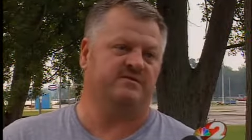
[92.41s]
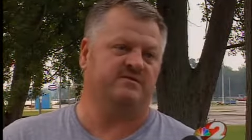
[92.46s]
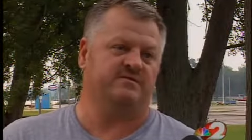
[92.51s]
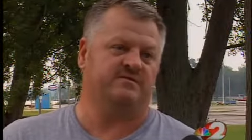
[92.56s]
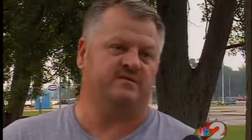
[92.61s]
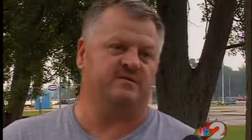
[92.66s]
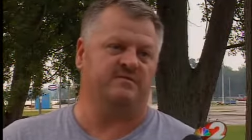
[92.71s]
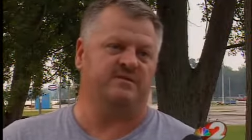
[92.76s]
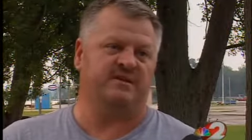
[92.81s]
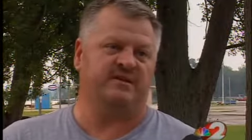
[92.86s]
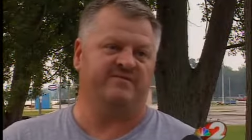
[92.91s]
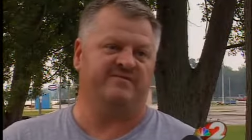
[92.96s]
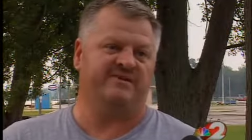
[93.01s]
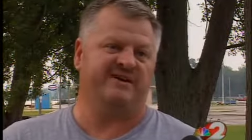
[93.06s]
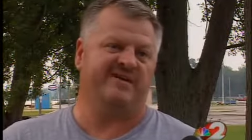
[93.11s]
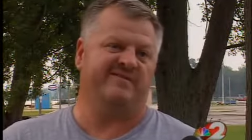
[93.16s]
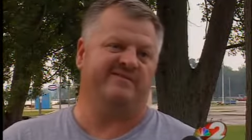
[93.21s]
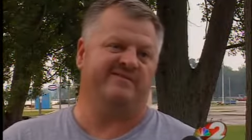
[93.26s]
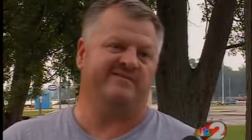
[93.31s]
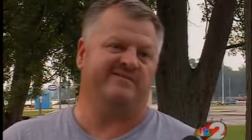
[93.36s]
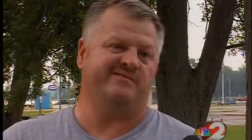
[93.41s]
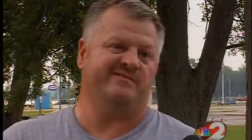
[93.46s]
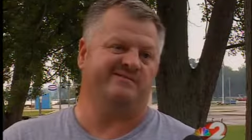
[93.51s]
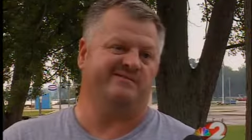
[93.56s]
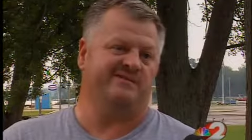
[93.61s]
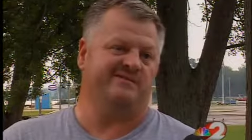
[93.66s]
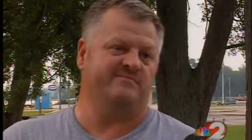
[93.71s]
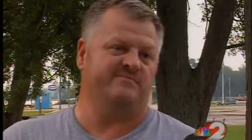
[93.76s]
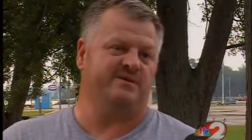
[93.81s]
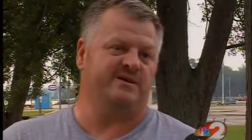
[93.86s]
it was going to be like 500
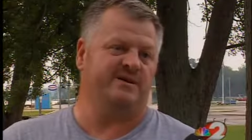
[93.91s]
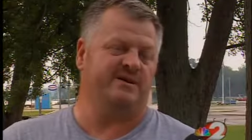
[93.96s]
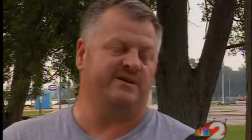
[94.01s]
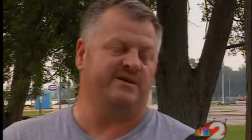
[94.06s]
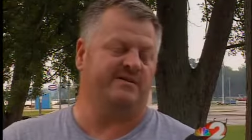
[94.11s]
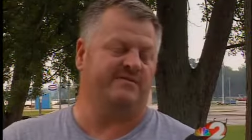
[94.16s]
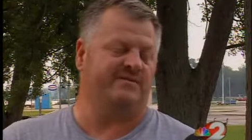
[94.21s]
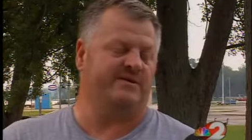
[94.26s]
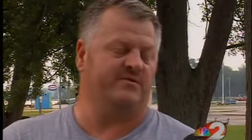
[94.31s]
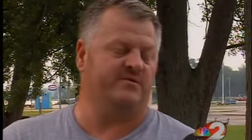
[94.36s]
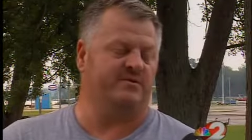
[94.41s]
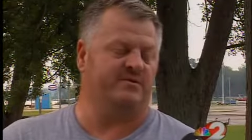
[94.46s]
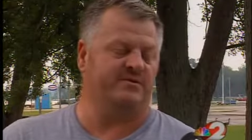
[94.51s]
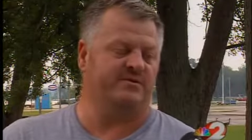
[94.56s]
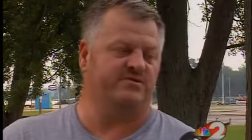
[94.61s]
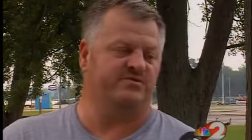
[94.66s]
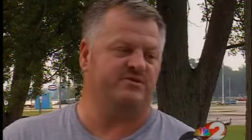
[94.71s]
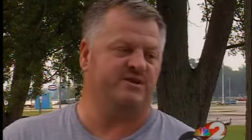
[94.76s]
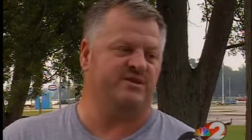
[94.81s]
and some million if they wanted to